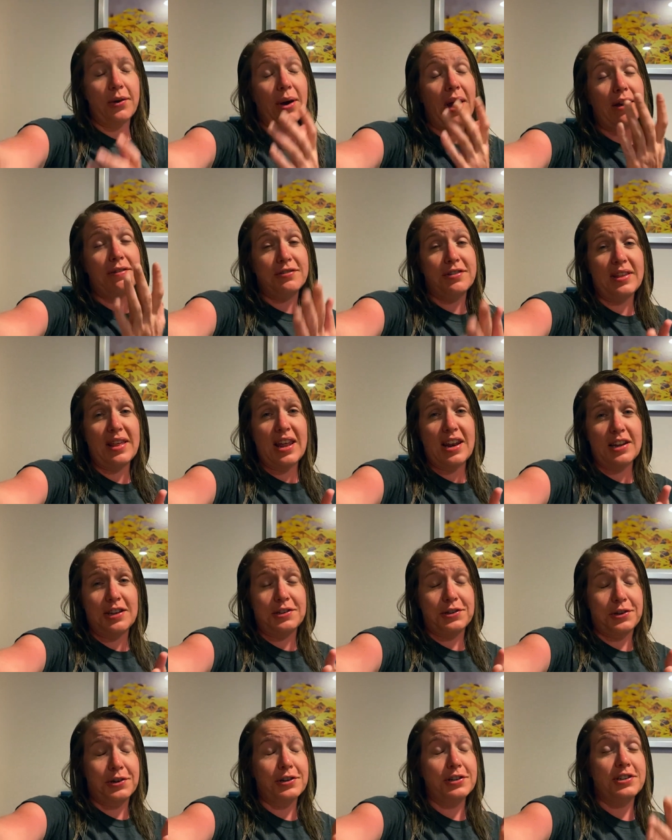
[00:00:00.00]
after that
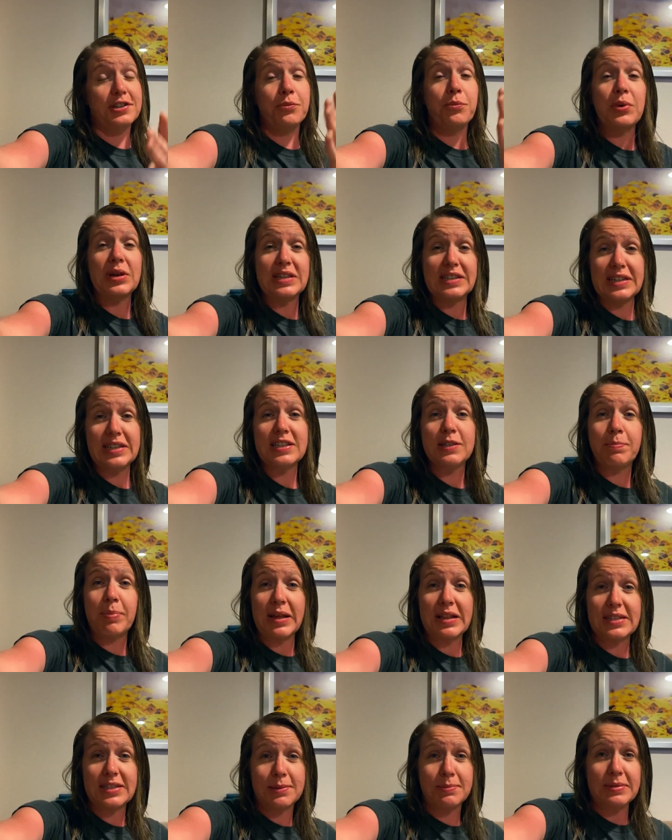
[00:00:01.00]
excursion, we did
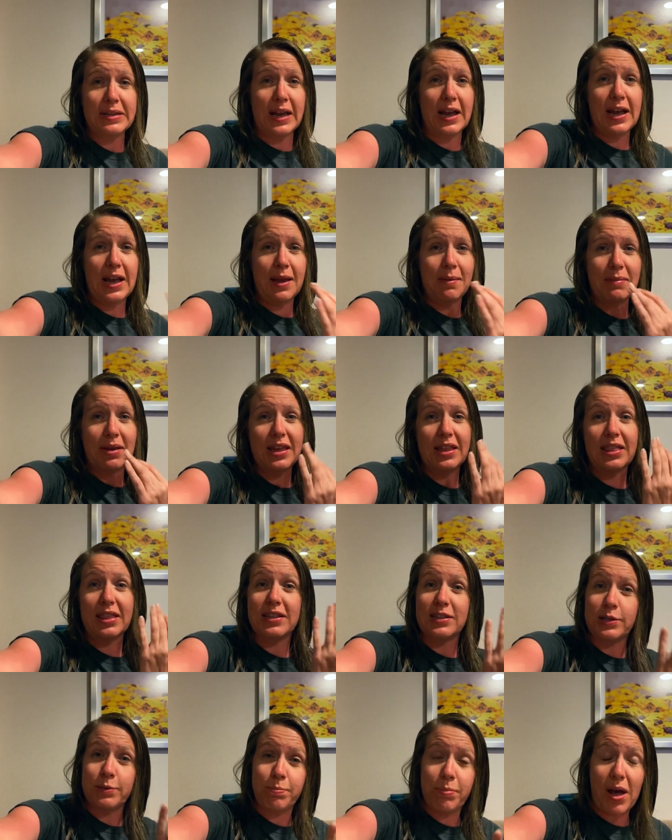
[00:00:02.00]
spend some time in the
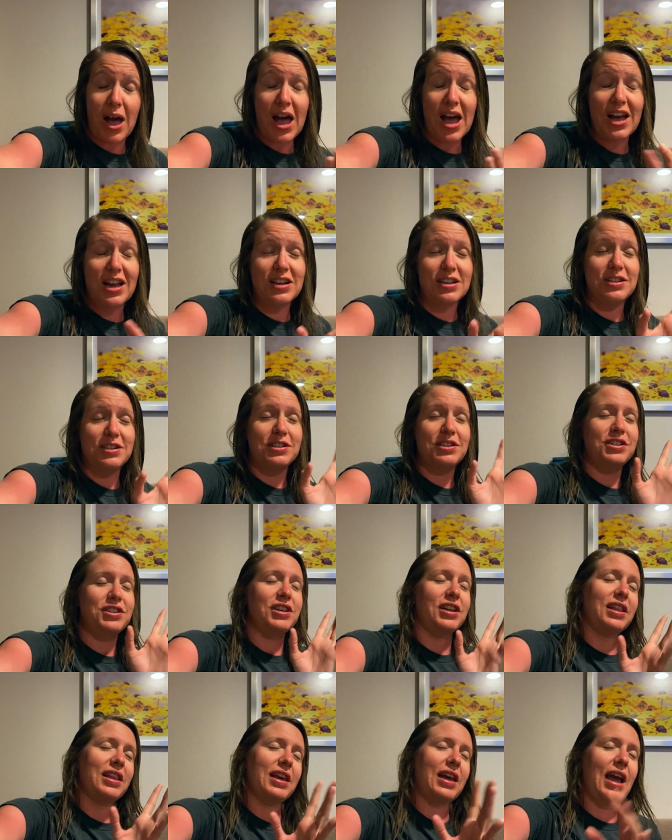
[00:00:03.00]
spa, just
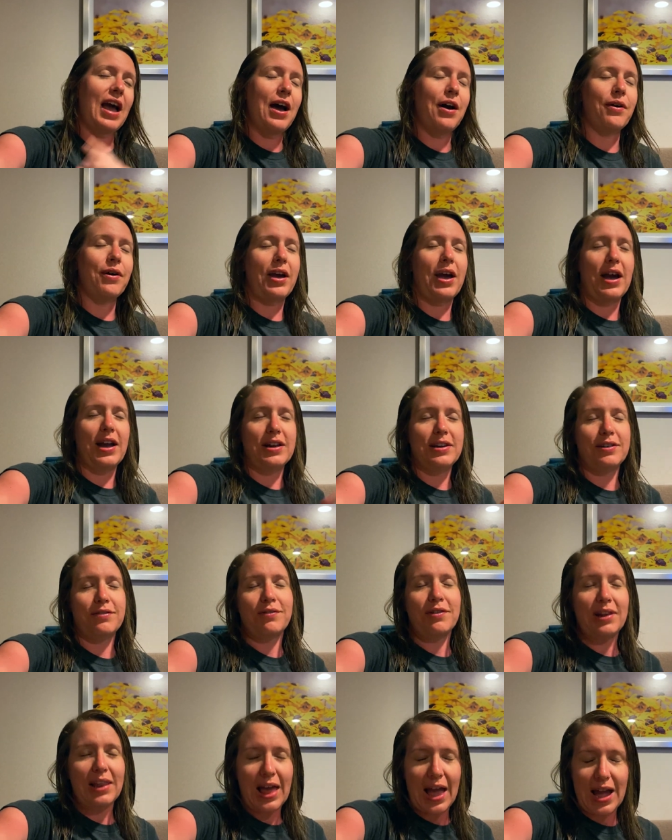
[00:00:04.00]
chilling out, kind of
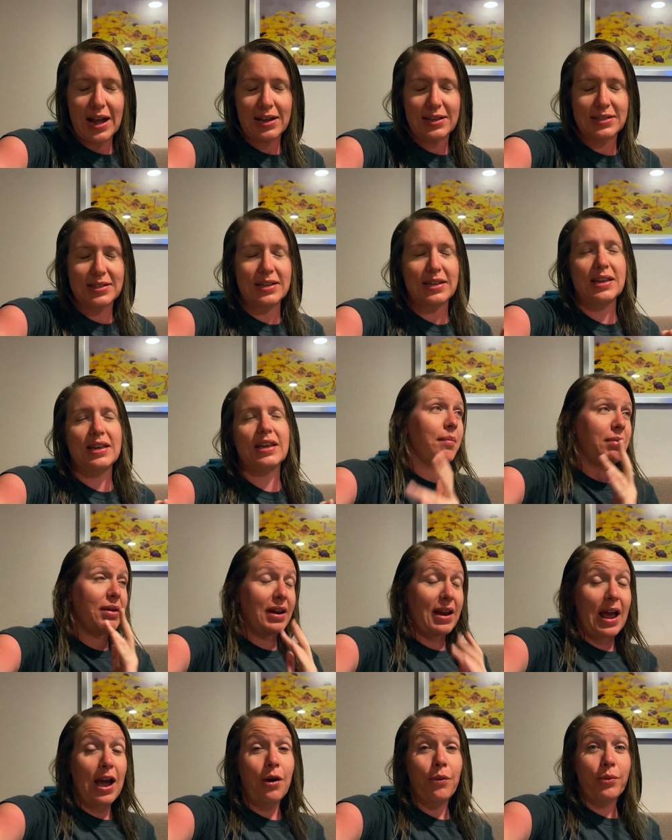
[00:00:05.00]
relaxing. But
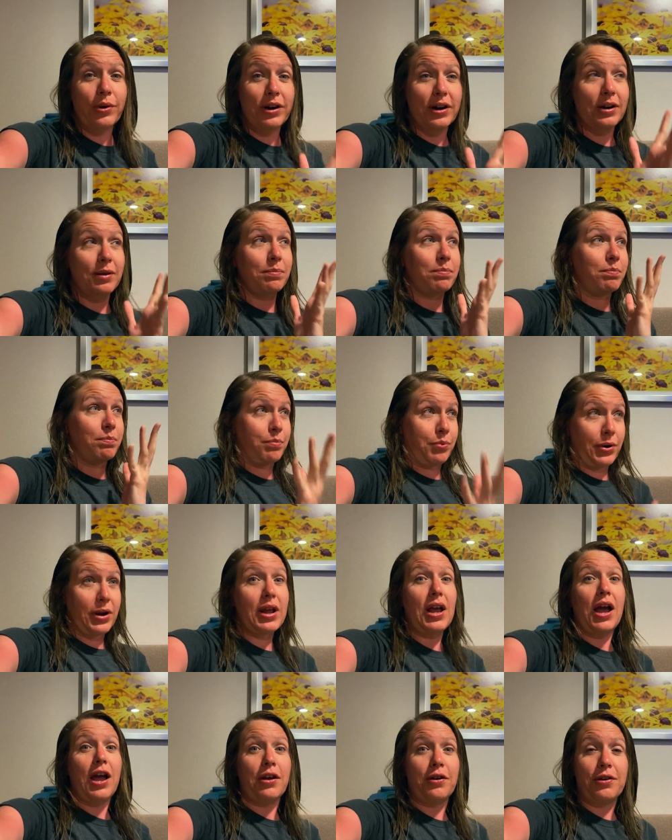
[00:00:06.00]
now we're
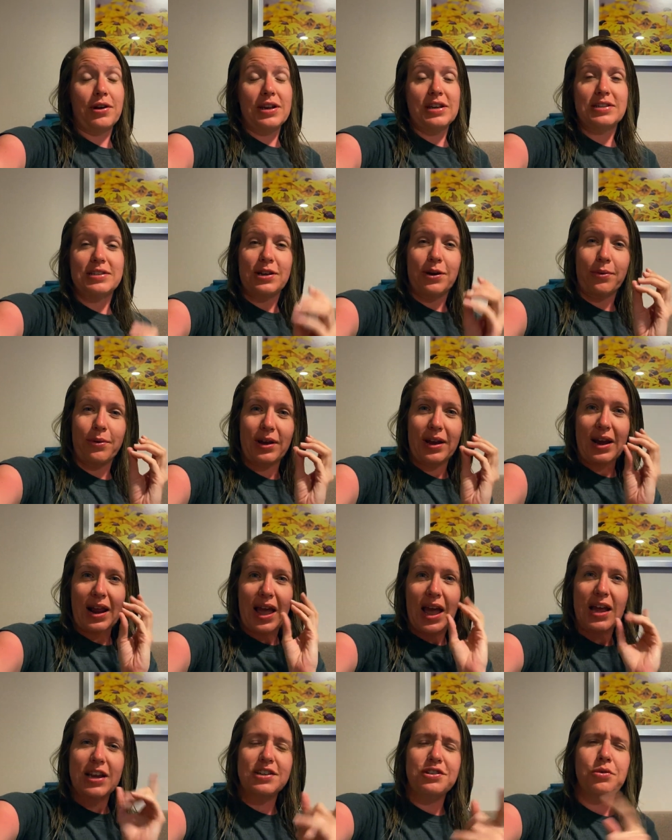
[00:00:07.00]
pretty hungry, so we're gonna
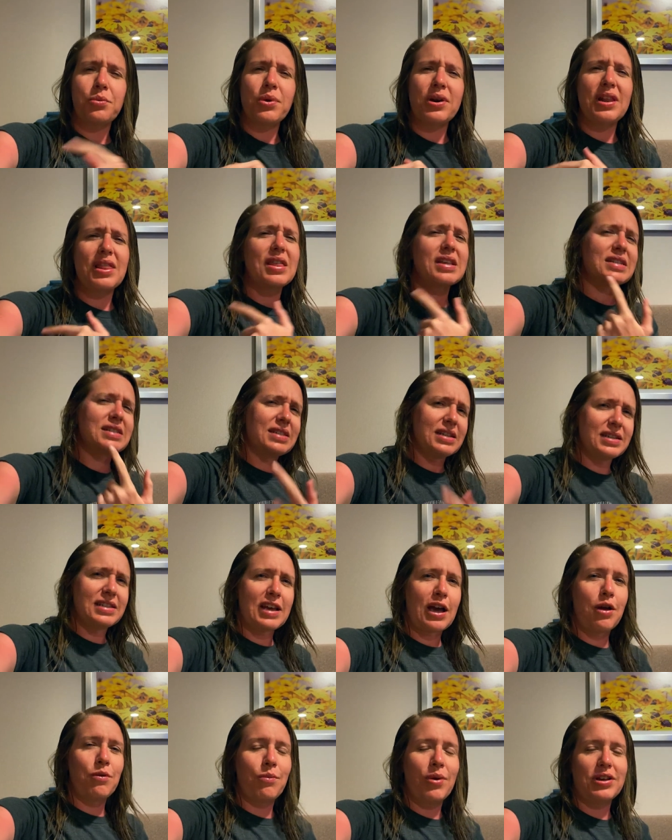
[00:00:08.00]
head to one of the
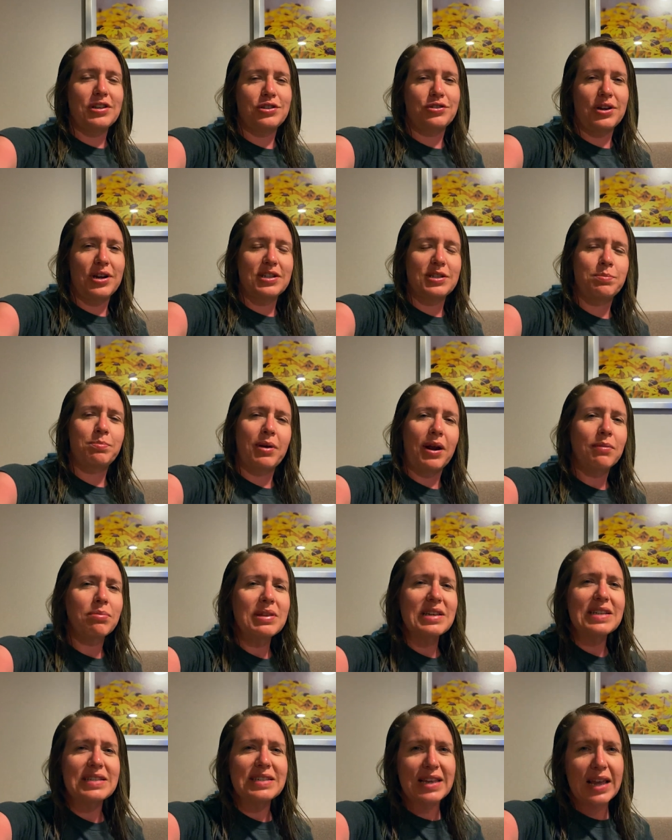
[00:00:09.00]
sit-down restaurants,
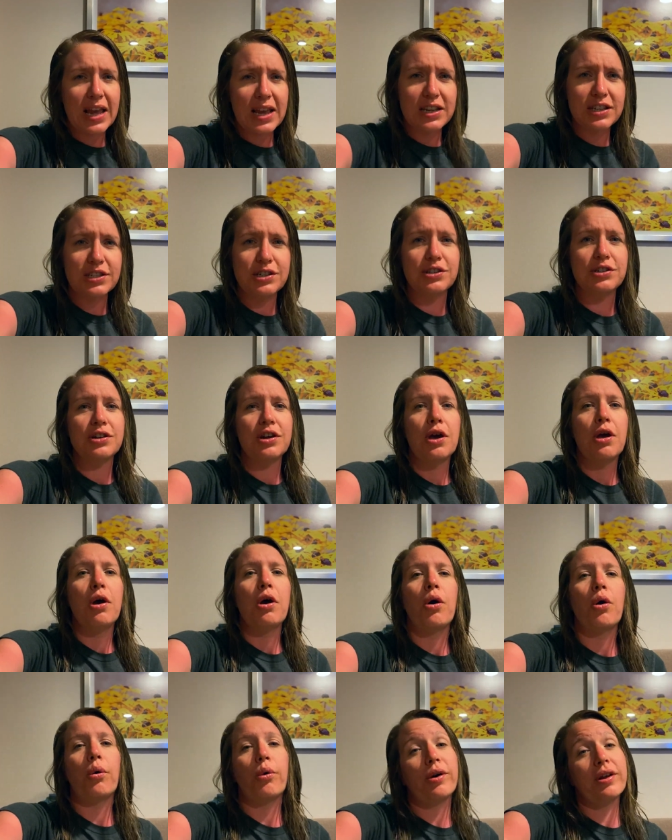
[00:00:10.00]
probably Taste
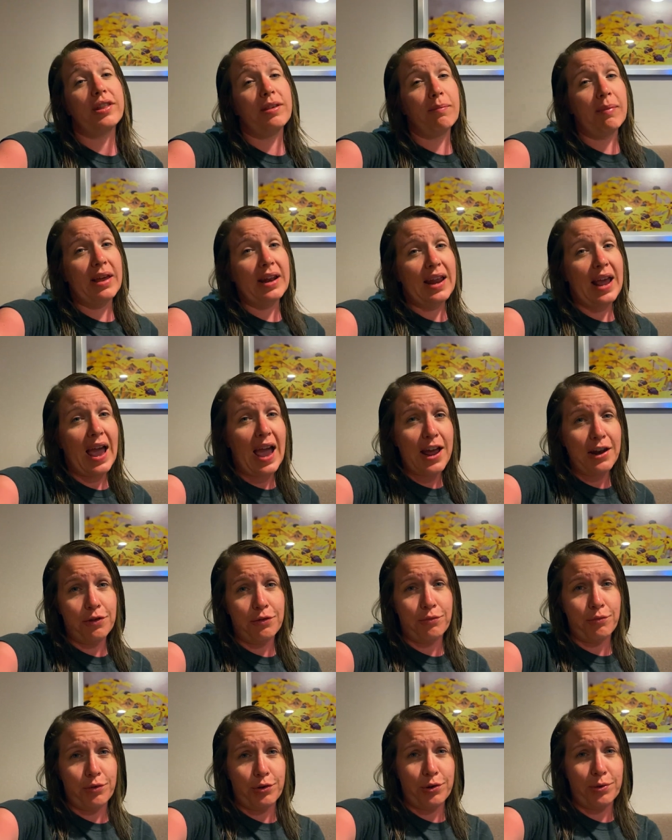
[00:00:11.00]
or the
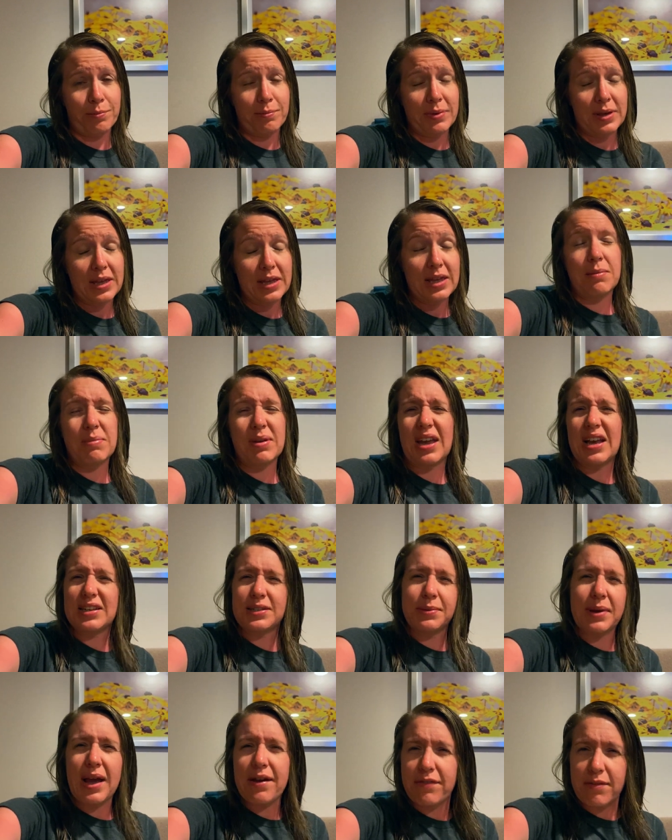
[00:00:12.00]
Manhattan Room, because
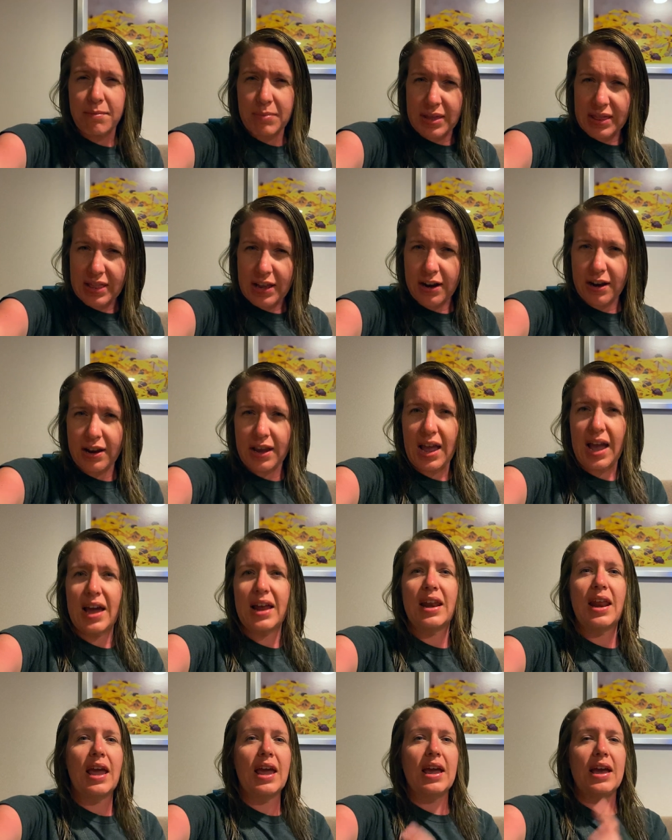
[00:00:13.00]
we haven't been there
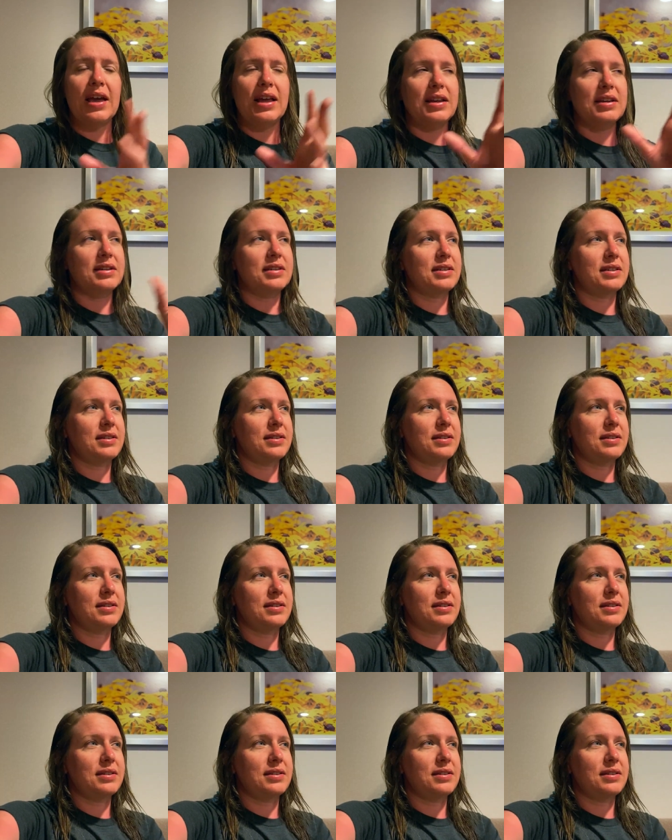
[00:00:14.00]
yet, and